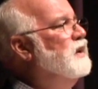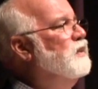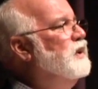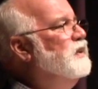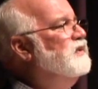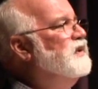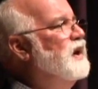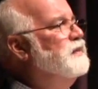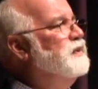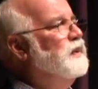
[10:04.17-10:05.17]
when we
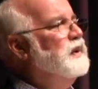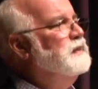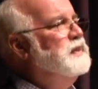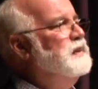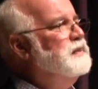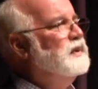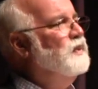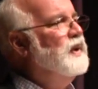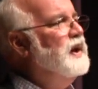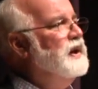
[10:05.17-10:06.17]
stop throwing people
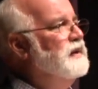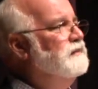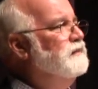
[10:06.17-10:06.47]
away.